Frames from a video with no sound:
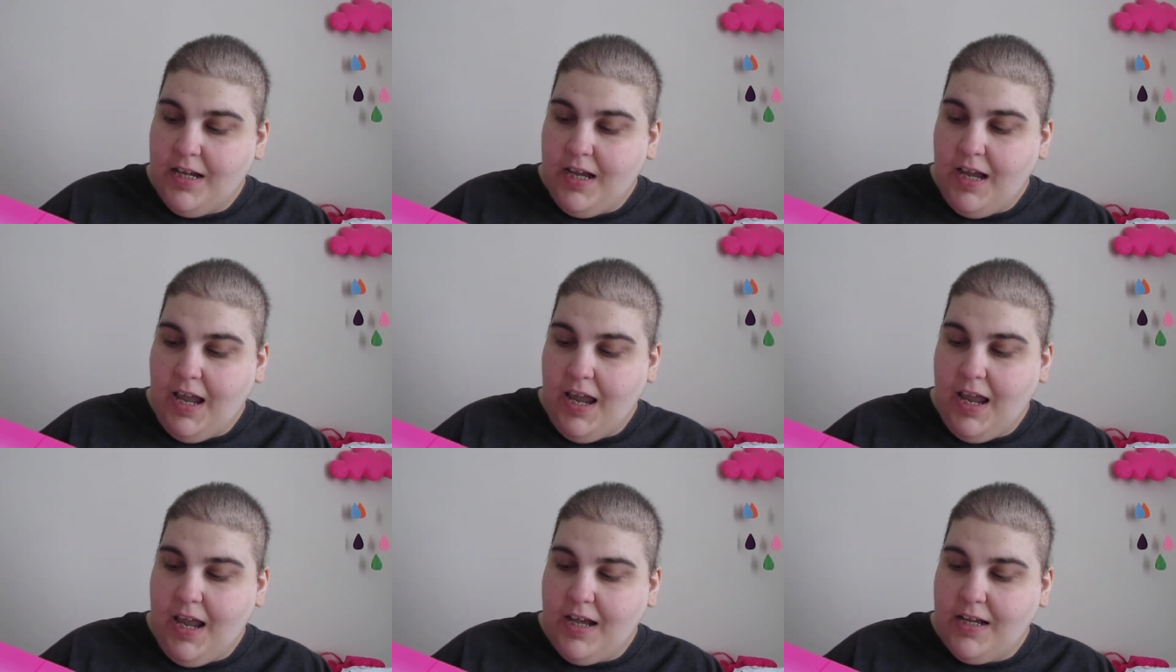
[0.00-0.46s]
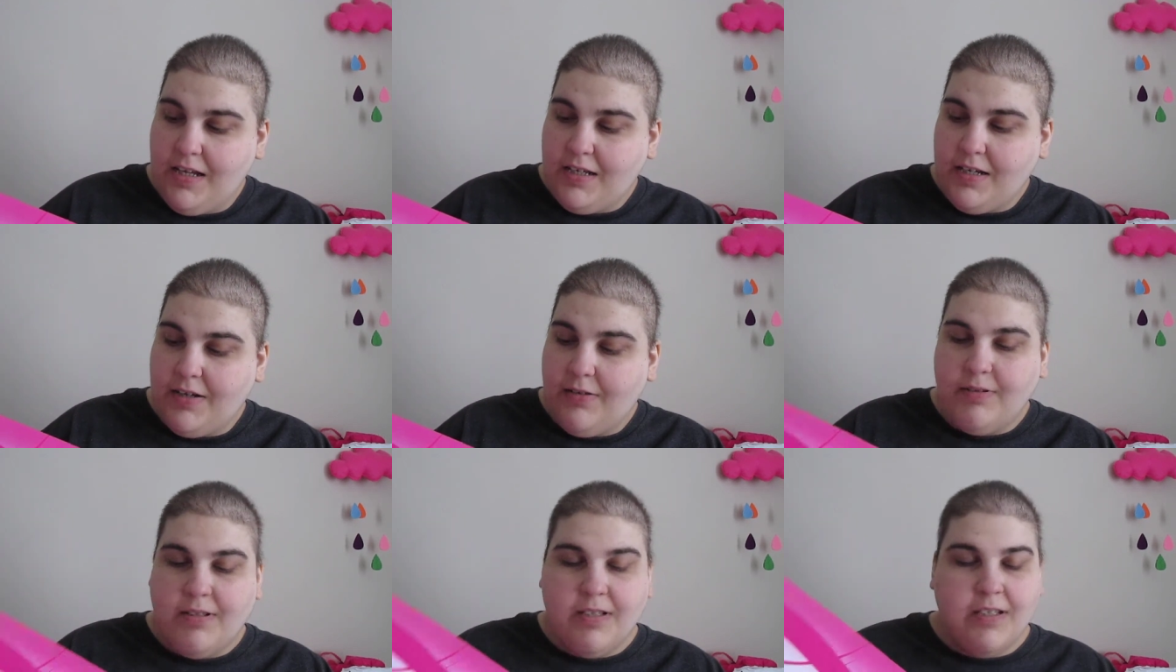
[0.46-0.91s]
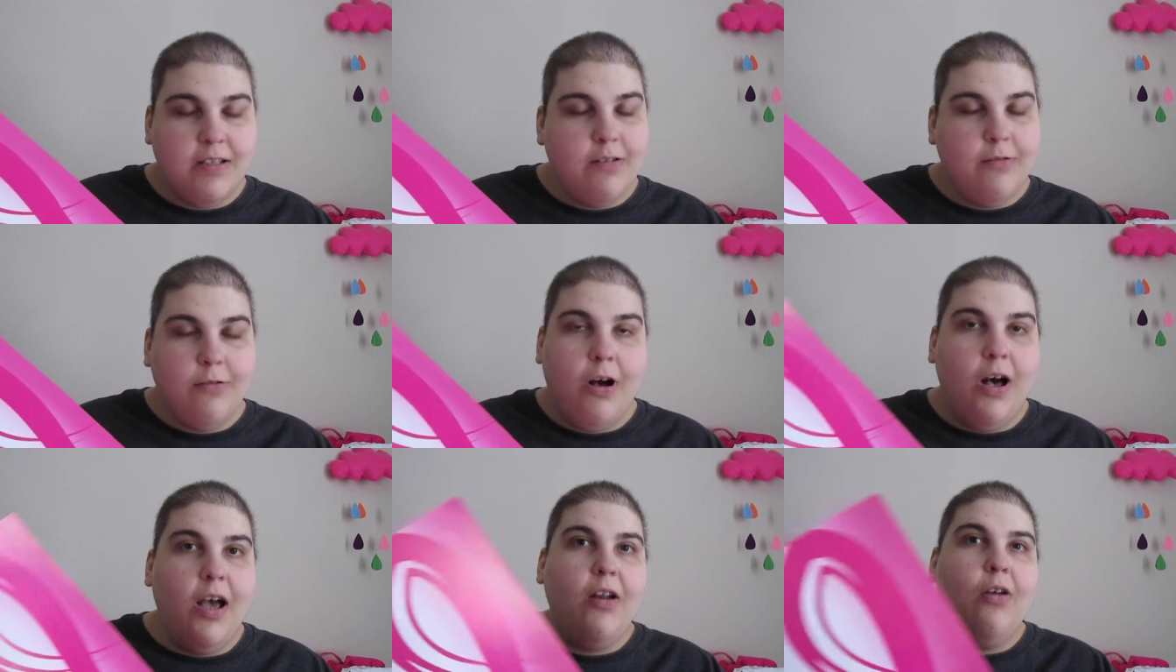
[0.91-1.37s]
And I was like,
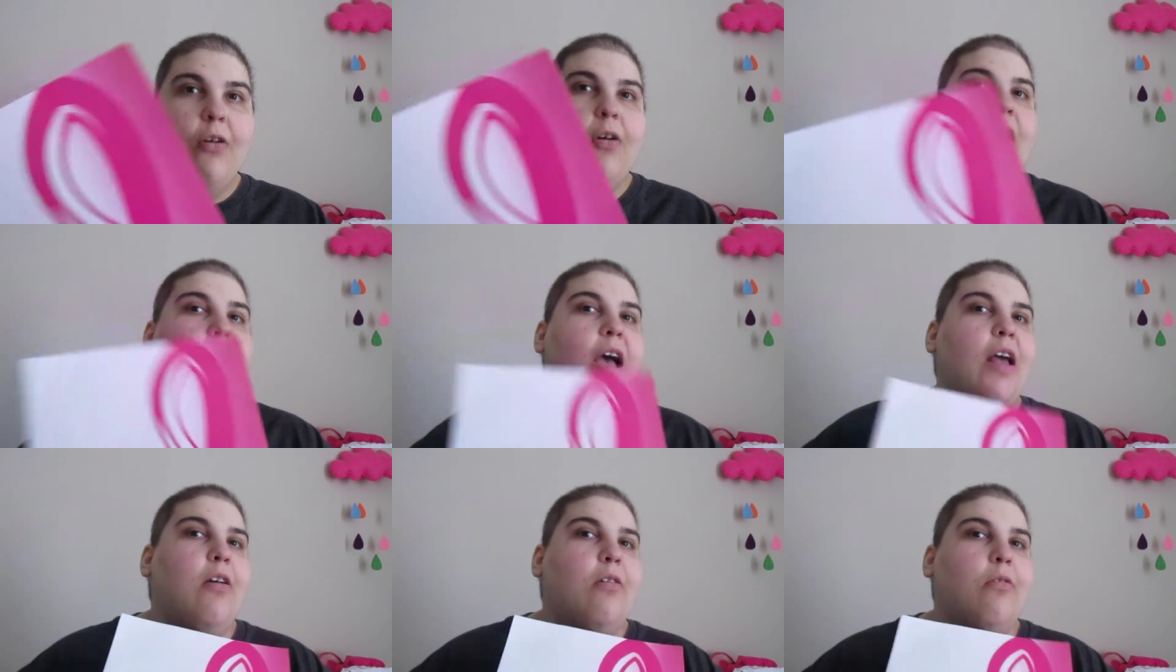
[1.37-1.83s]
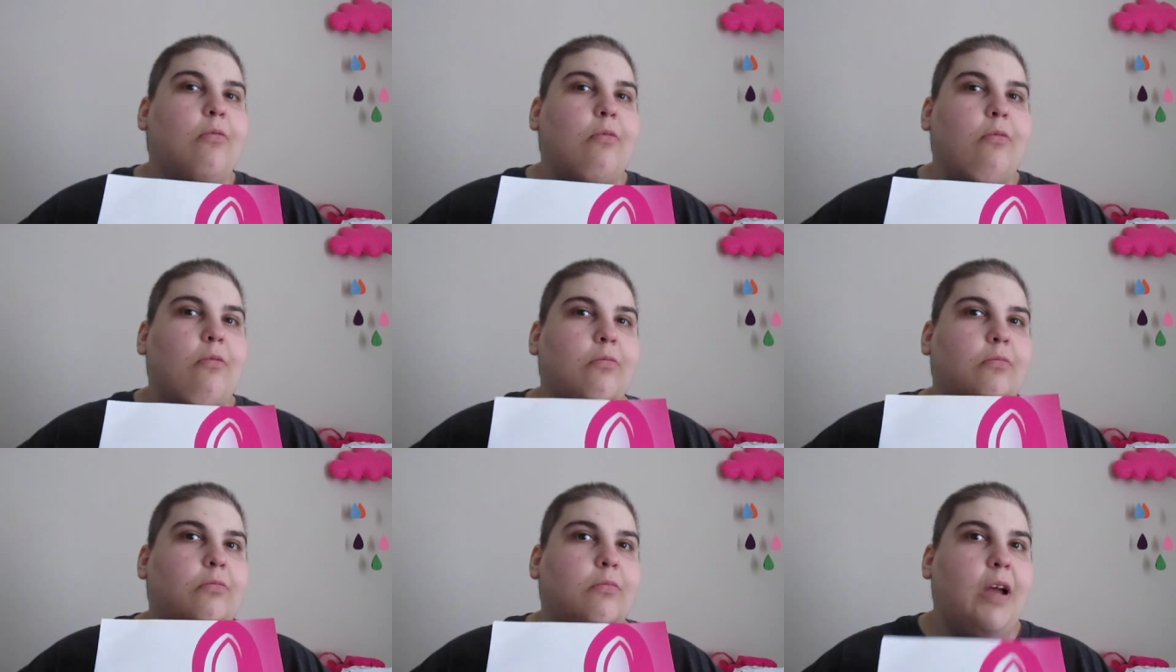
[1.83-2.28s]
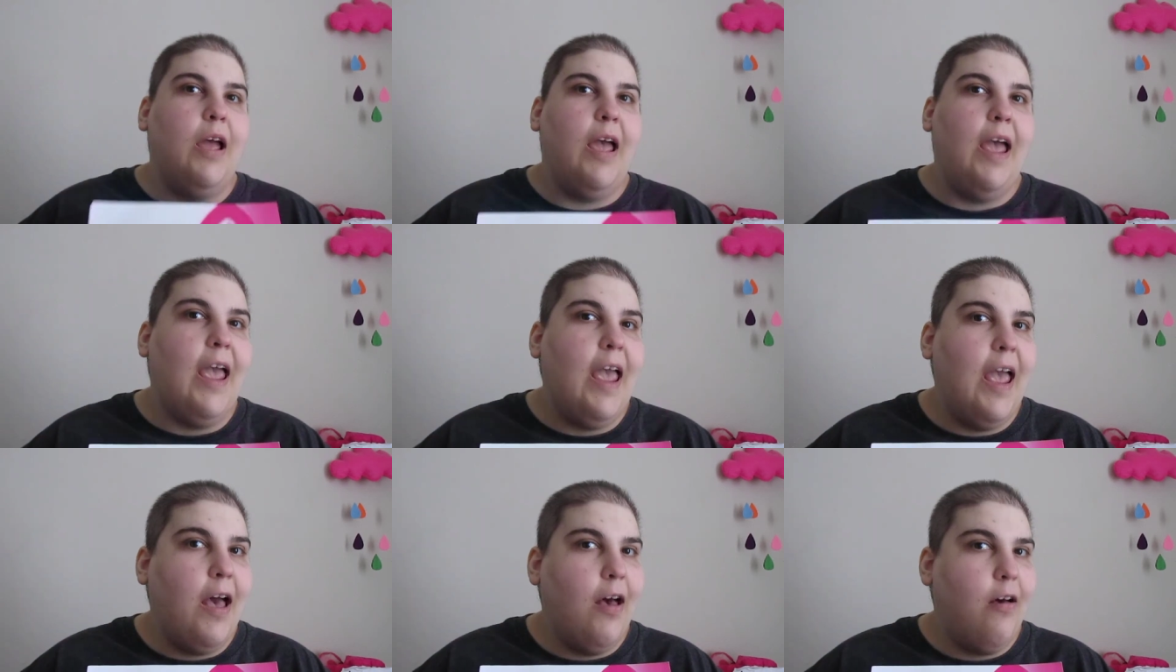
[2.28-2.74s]
well, I don't, I don't
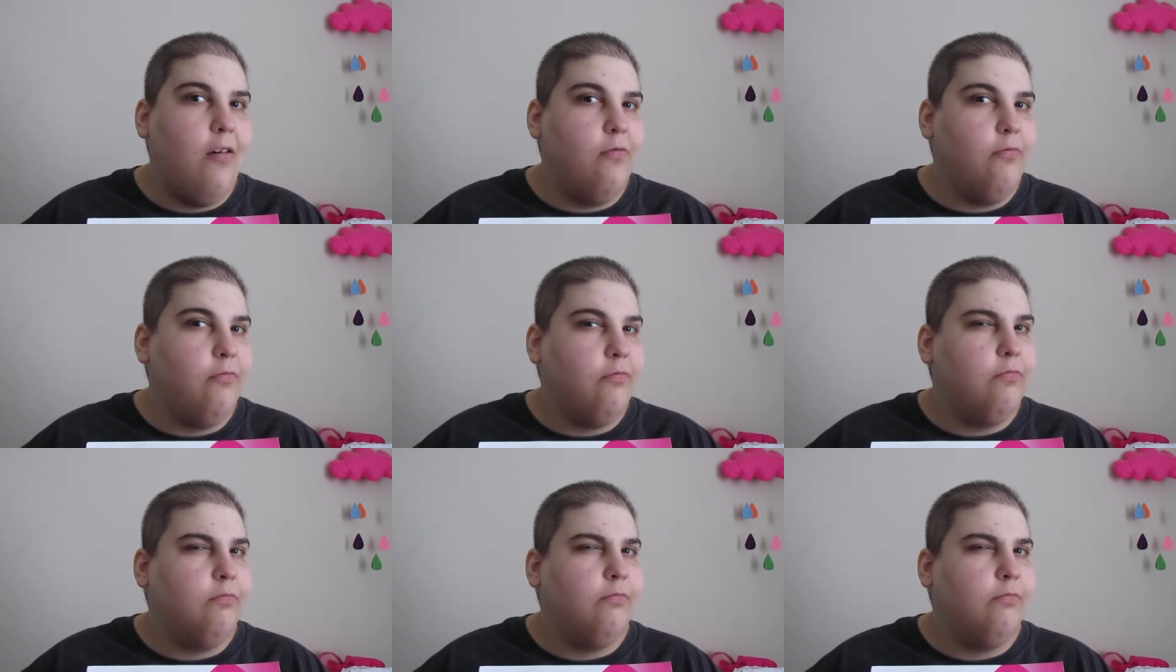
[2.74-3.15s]
have